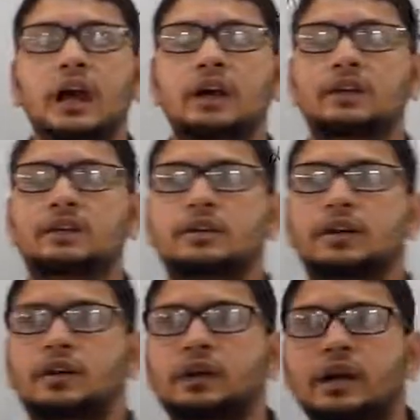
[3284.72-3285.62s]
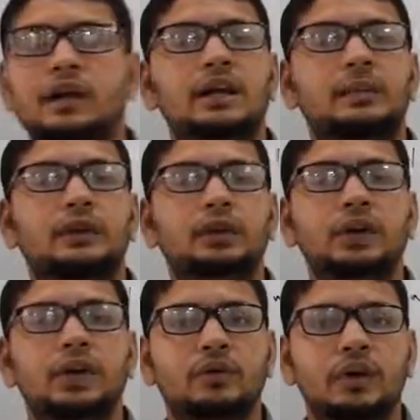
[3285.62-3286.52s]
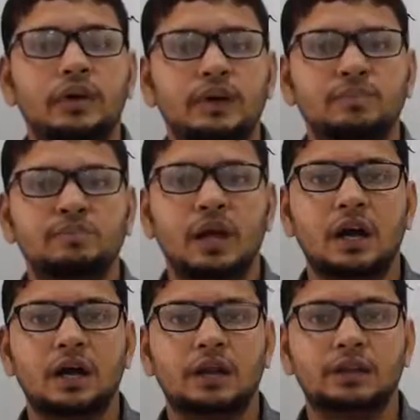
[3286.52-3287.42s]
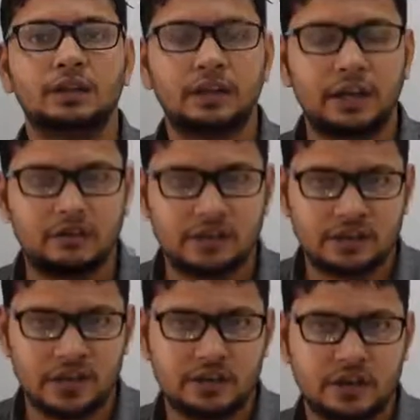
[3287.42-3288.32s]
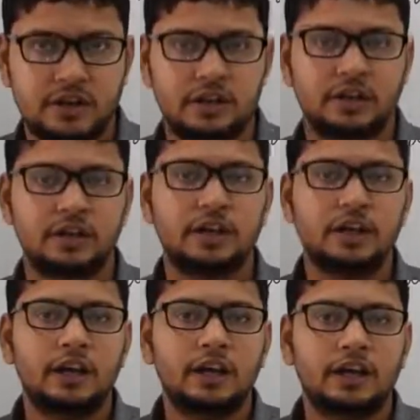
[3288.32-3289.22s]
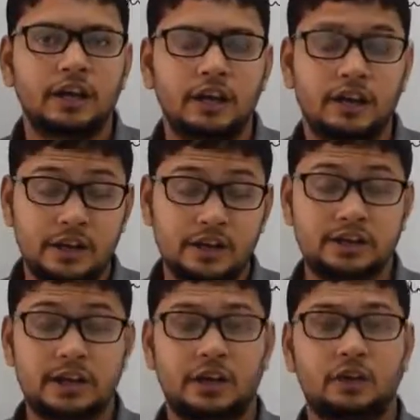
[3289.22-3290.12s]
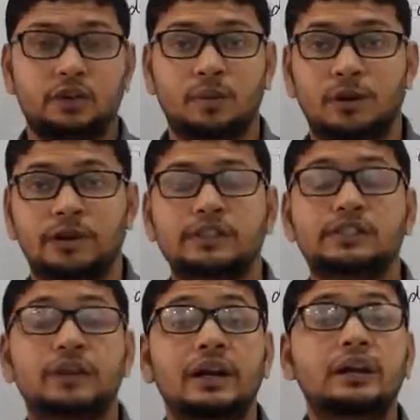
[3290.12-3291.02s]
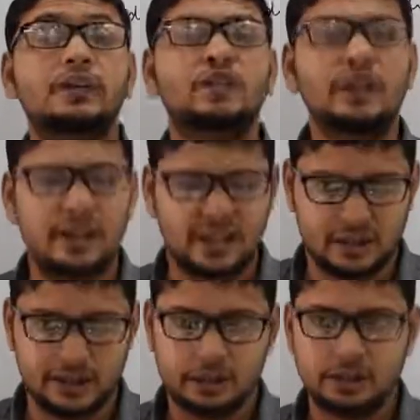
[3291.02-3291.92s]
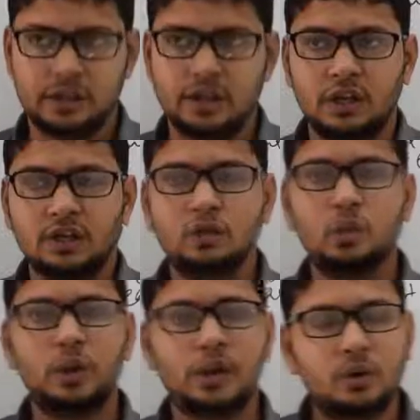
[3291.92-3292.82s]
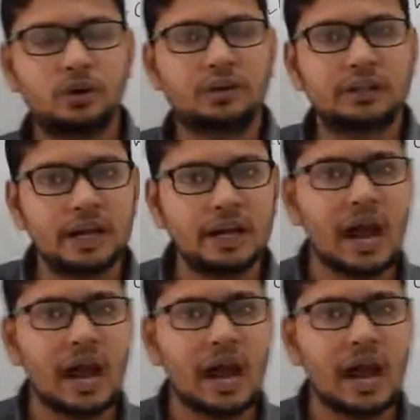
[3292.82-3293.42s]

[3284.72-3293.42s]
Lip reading: are really, the infrastructure in the Indian side of the border is really weak. So we could take